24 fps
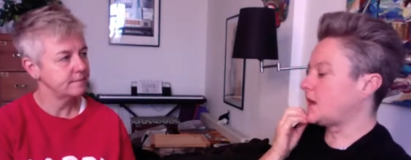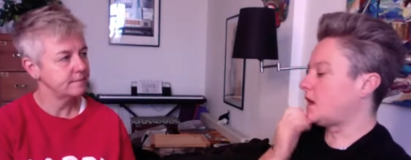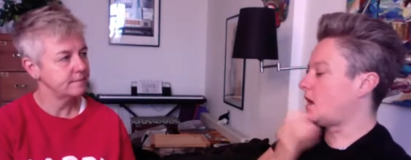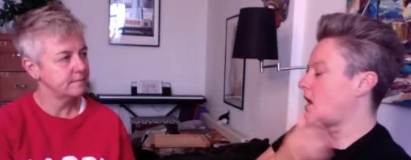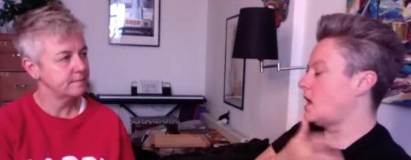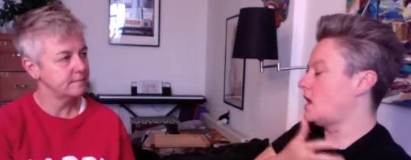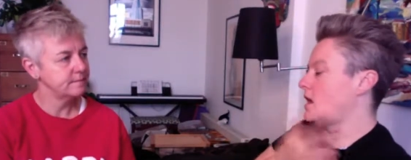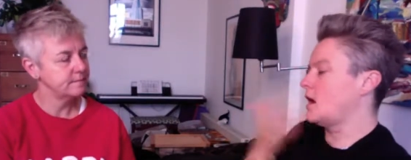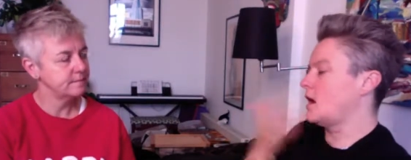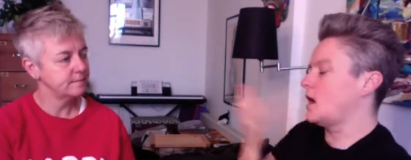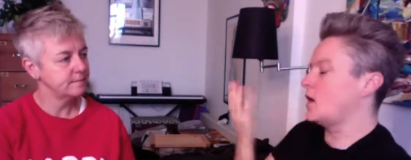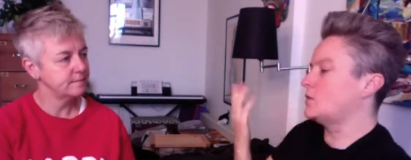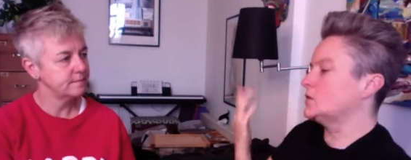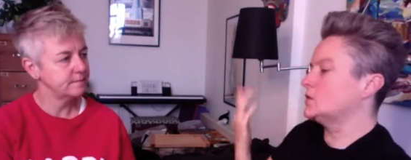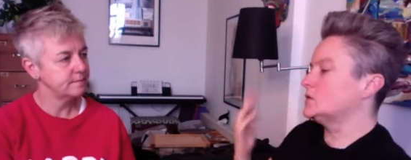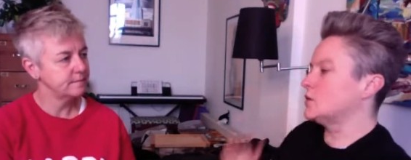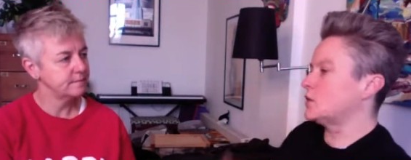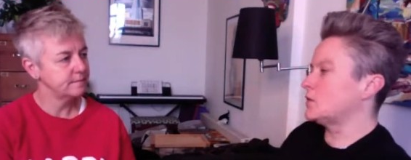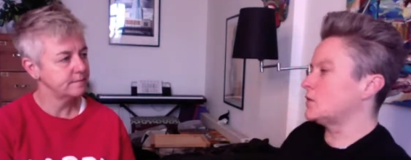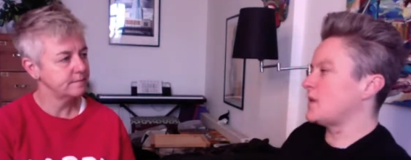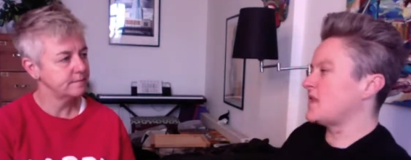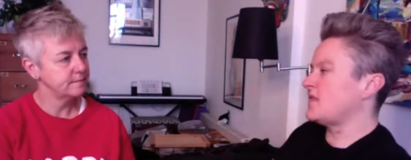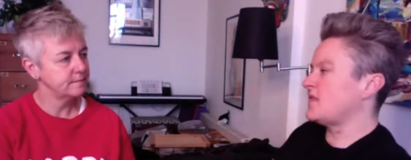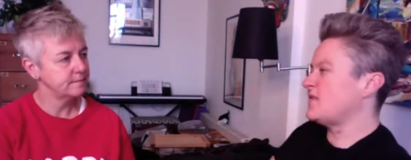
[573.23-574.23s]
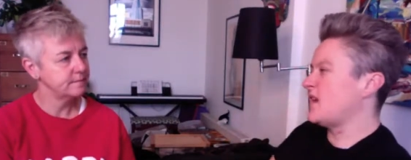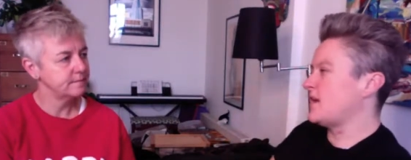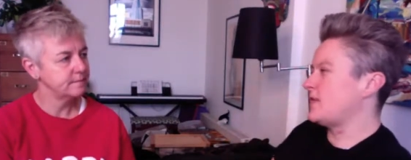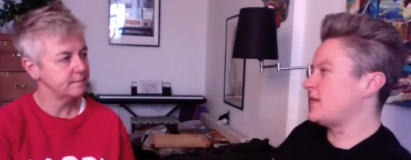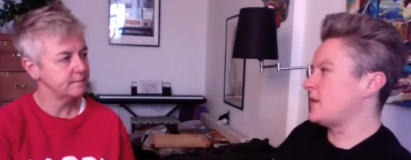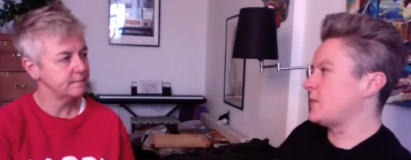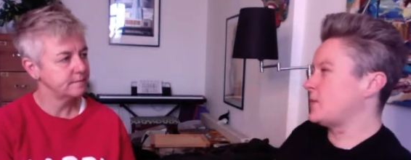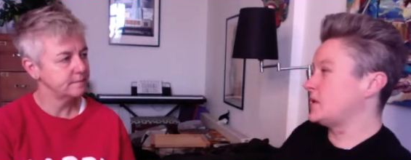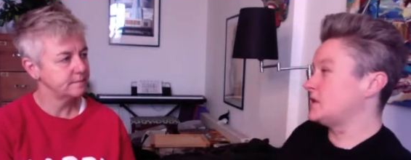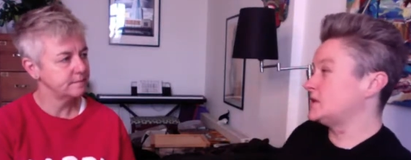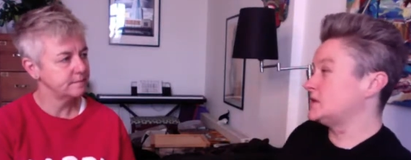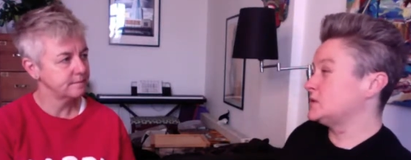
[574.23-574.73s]
Speaker 1: I, I always talk about the fact that
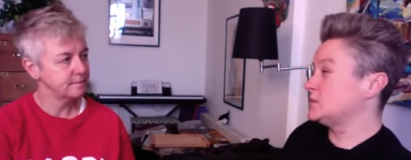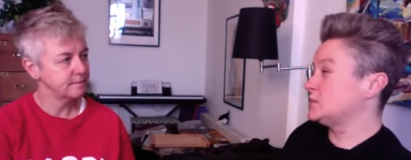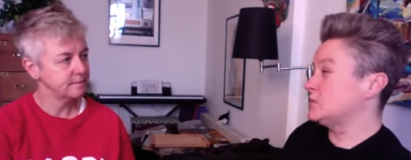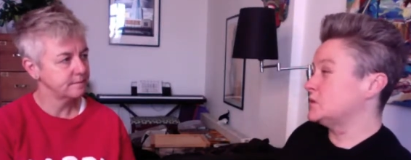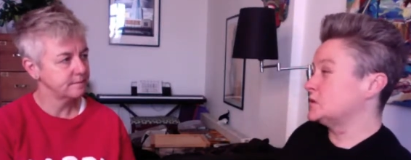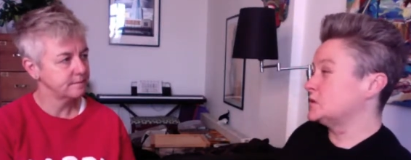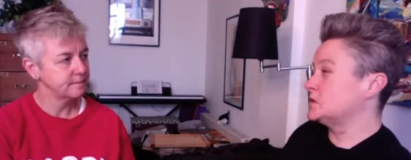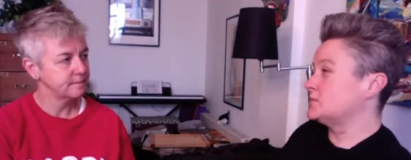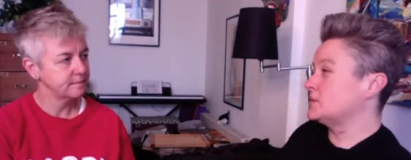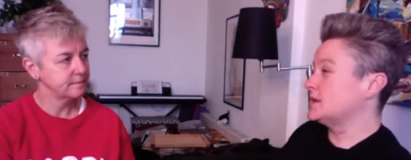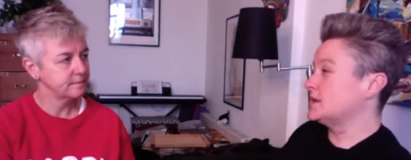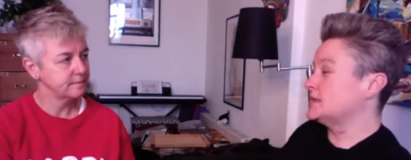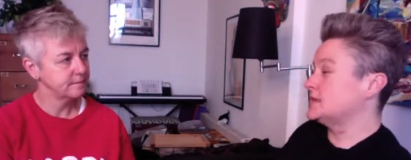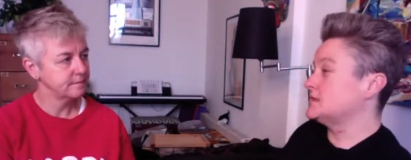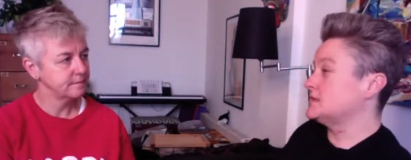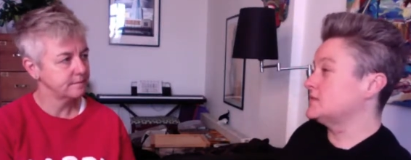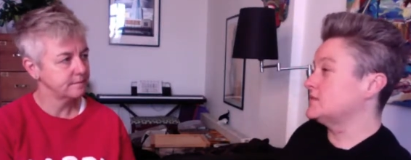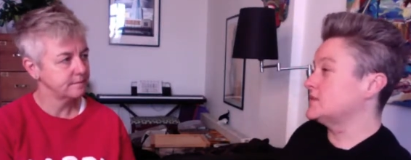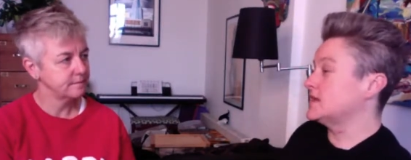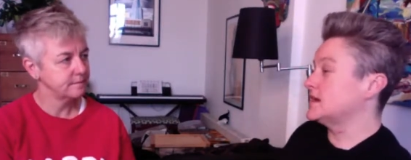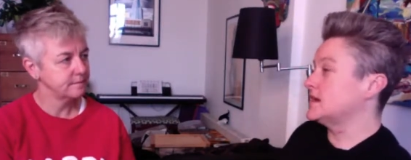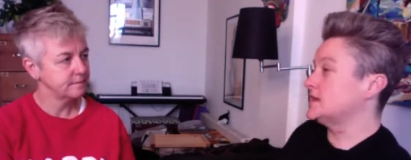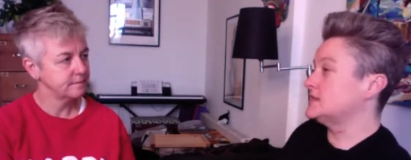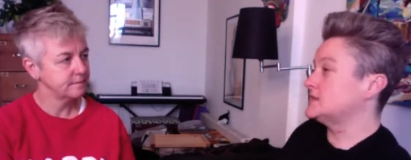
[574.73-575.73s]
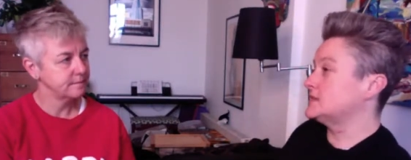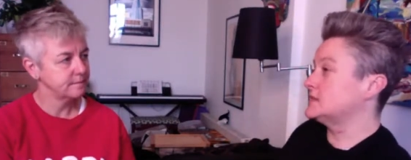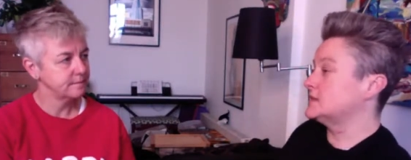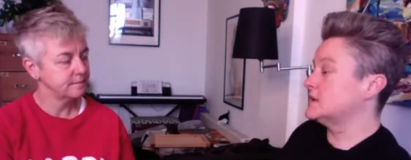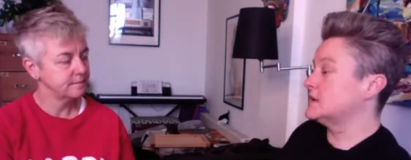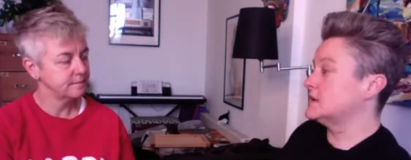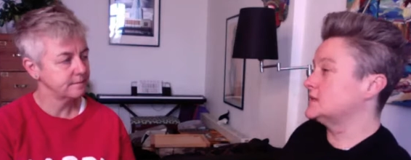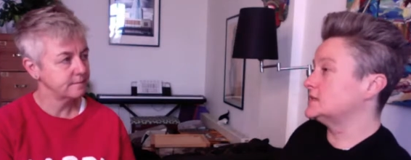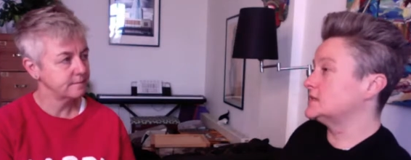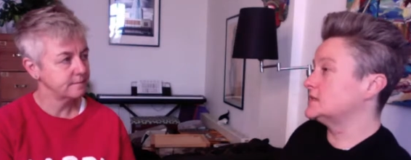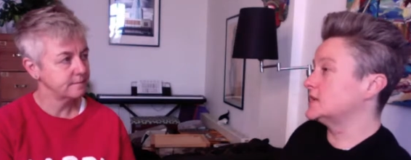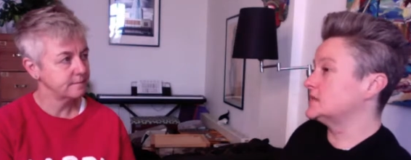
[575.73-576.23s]
I went to watch a piece of theatre that
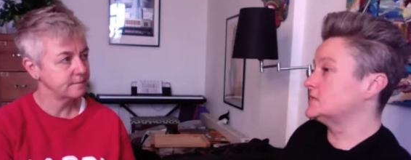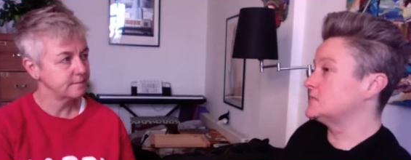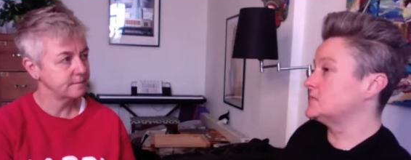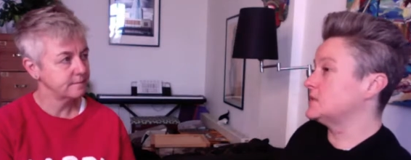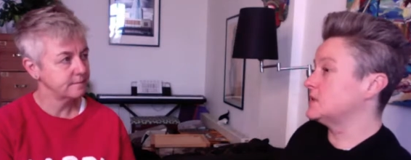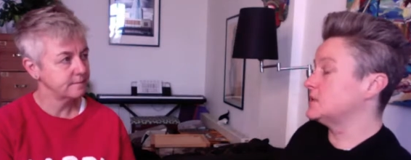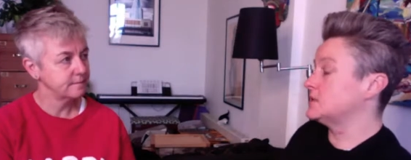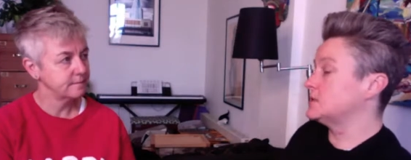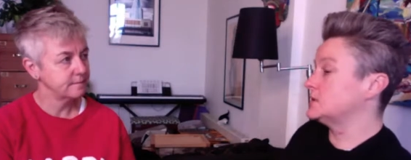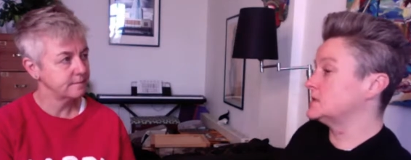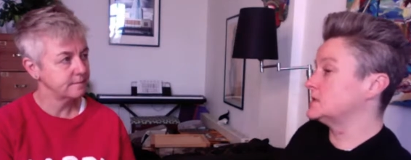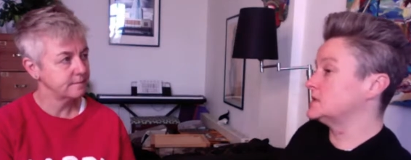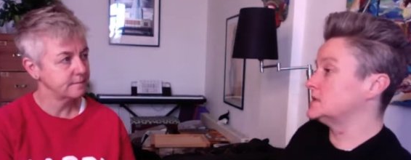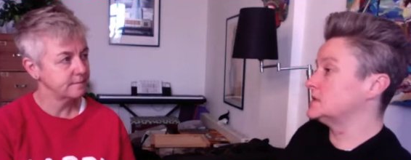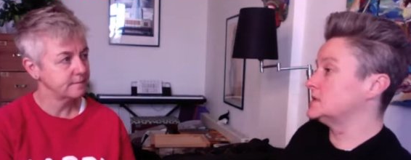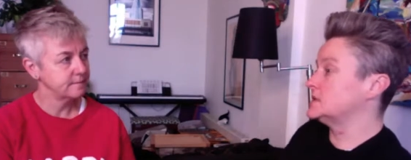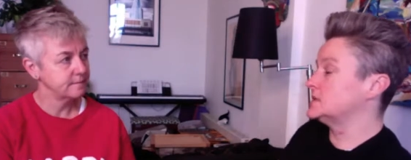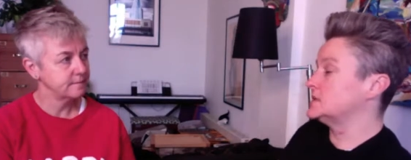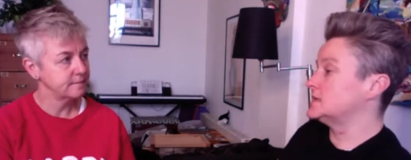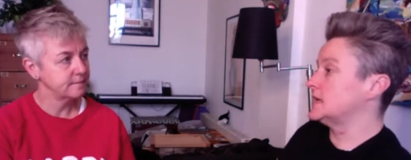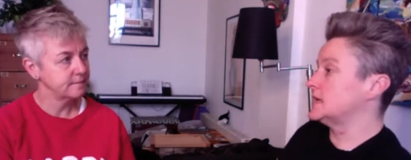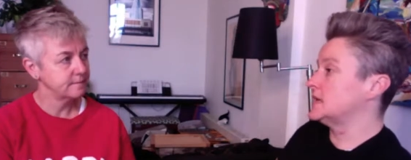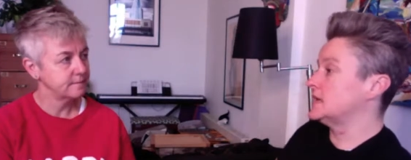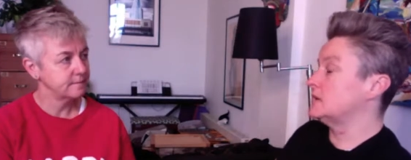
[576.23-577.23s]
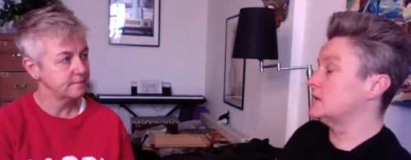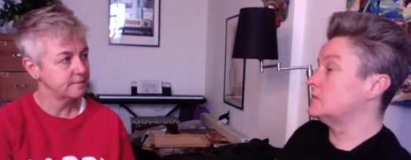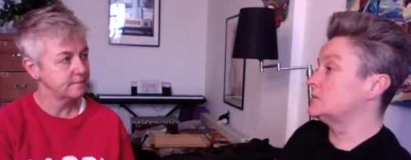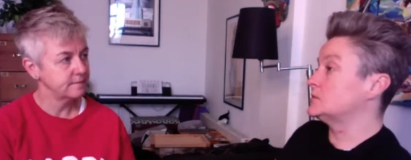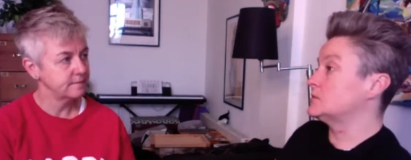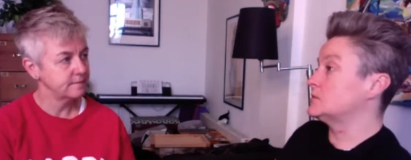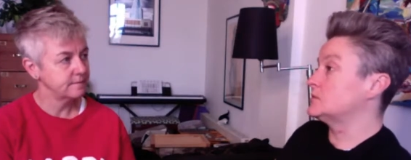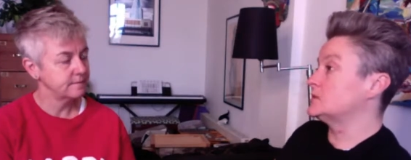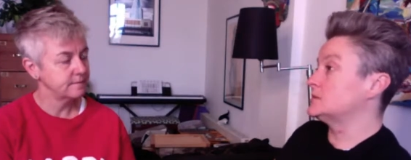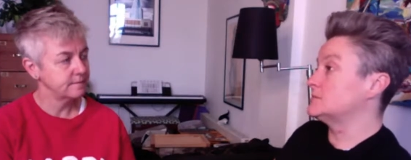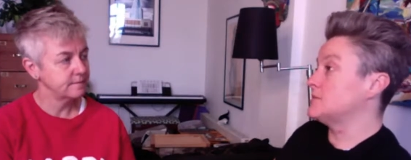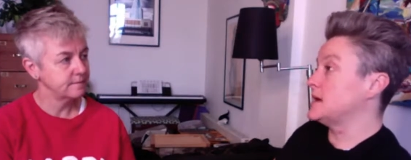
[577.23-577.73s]
I desperately wanted to see, and it was
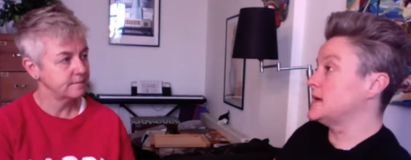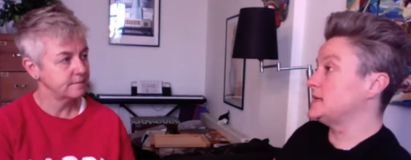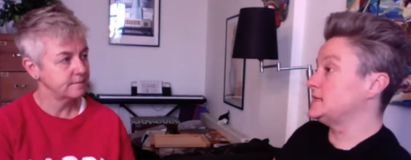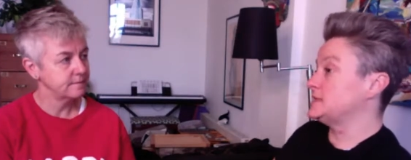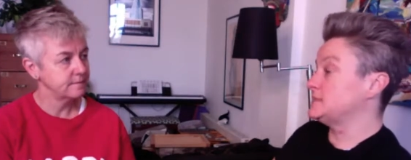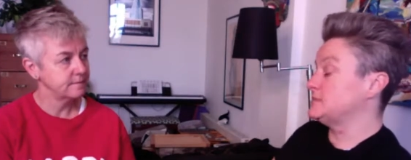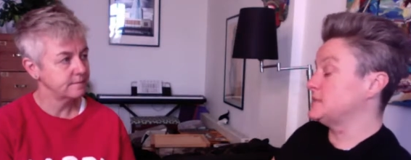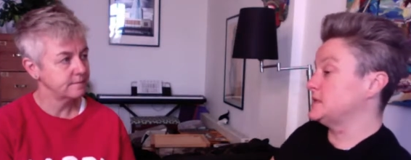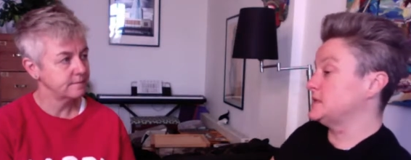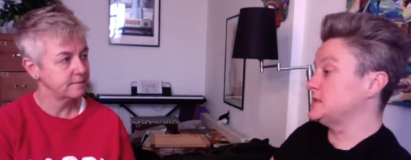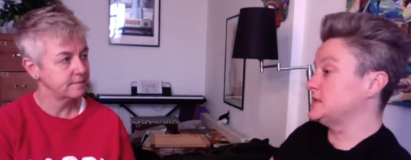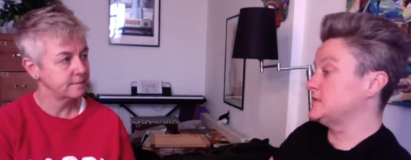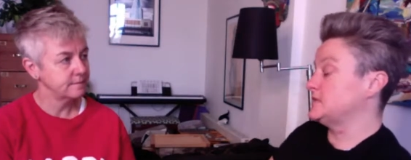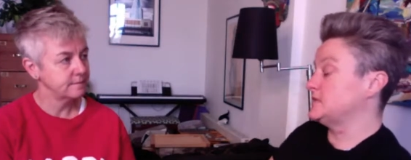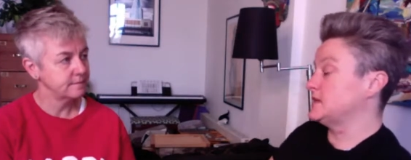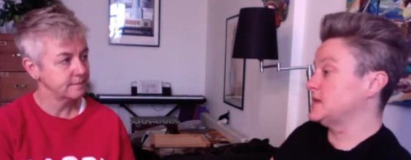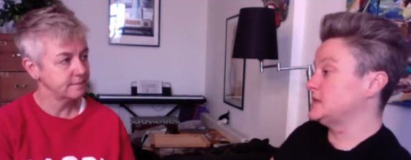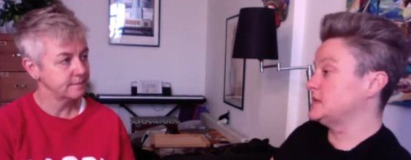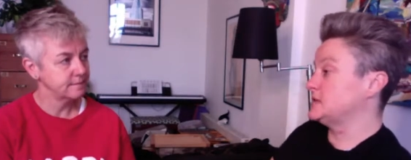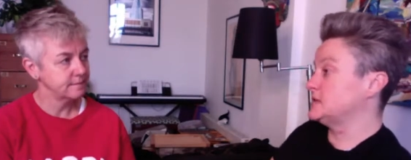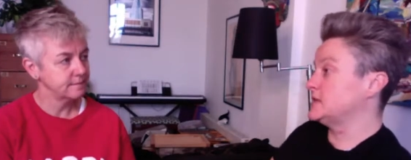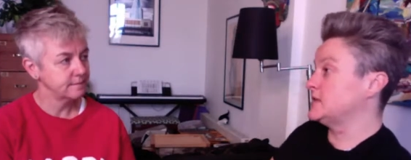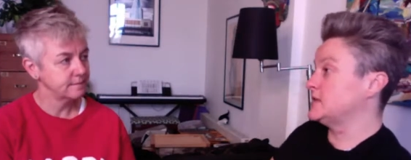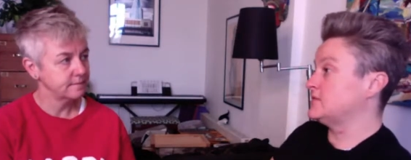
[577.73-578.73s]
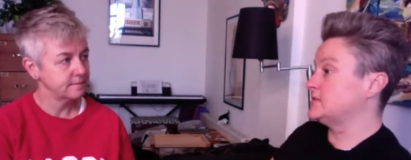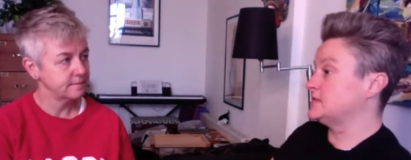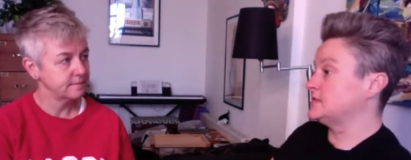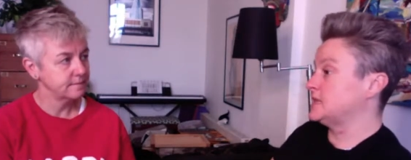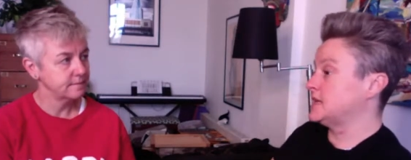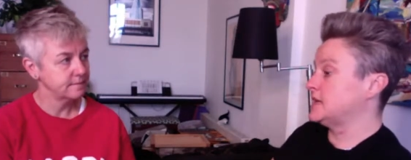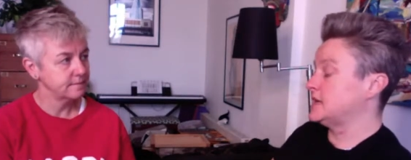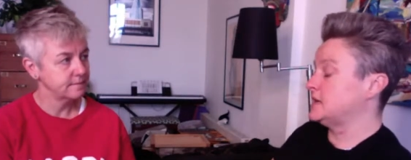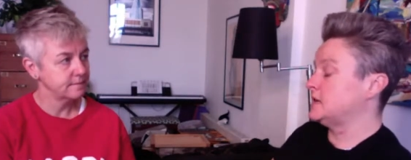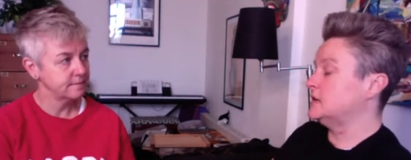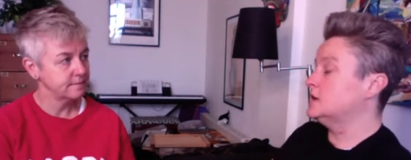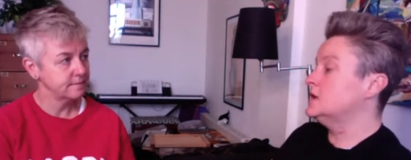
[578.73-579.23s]
the most amazing piece of theatre I'd ever
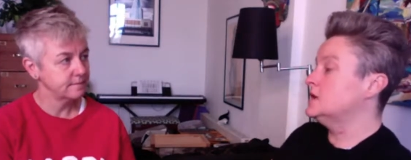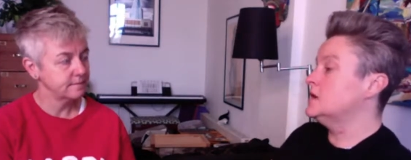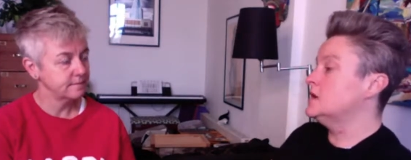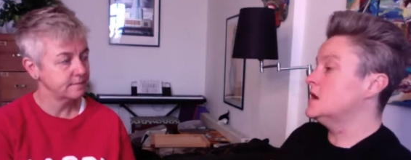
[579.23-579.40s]
seen.